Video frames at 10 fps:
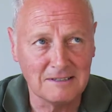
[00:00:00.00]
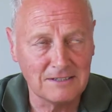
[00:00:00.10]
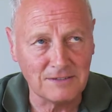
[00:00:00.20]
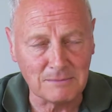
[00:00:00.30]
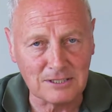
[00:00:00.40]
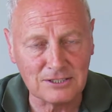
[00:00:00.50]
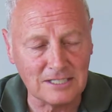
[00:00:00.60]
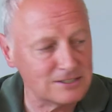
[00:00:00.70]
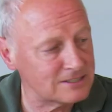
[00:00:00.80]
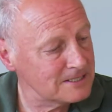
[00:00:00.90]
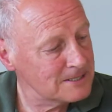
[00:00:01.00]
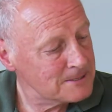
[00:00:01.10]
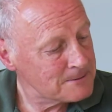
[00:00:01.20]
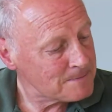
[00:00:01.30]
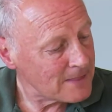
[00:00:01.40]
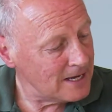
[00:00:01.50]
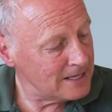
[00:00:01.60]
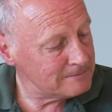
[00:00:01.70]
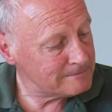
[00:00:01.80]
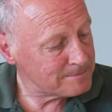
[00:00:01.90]
if that makes sense.
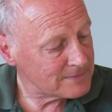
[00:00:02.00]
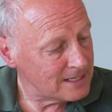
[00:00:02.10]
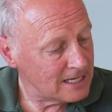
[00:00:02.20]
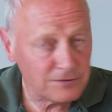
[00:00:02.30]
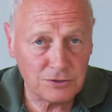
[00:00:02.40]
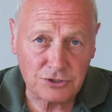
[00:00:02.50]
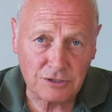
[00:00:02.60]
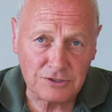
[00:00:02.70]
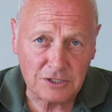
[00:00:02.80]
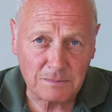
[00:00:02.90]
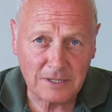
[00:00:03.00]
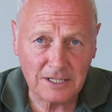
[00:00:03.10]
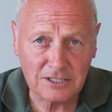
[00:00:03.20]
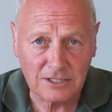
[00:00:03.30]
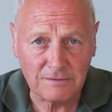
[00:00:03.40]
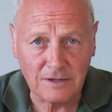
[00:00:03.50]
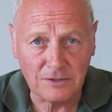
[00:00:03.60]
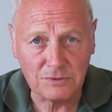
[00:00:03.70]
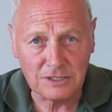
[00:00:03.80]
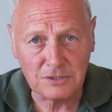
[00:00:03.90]
I've used drones in the past. I've
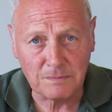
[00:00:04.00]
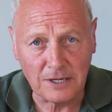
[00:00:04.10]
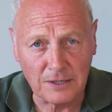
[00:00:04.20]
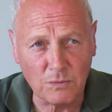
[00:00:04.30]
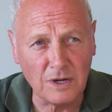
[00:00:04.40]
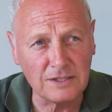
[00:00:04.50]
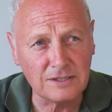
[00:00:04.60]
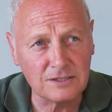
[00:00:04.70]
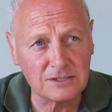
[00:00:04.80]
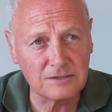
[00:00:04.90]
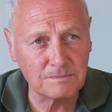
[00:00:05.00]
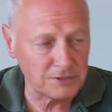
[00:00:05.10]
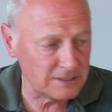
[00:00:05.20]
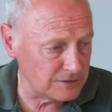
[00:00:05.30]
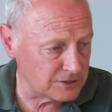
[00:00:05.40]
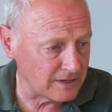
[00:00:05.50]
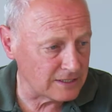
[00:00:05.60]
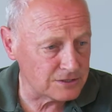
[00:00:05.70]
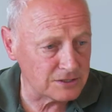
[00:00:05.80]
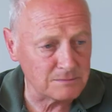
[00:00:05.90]
flown with Inspire 1s, previous
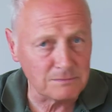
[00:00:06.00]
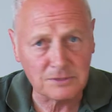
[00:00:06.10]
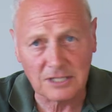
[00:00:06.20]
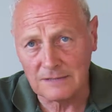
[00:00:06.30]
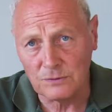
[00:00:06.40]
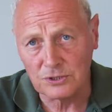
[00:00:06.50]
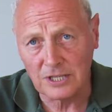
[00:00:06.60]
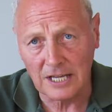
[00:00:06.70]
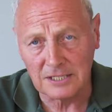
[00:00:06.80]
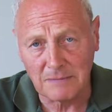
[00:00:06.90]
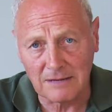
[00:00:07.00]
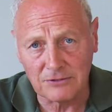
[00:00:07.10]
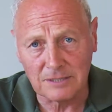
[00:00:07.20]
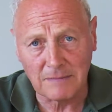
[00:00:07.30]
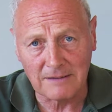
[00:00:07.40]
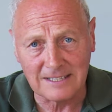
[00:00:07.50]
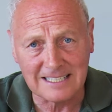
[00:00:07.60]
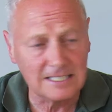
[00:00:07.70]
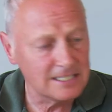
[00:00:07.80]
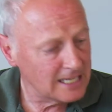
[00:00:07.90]
Phantoms, and I've also had a Mavic.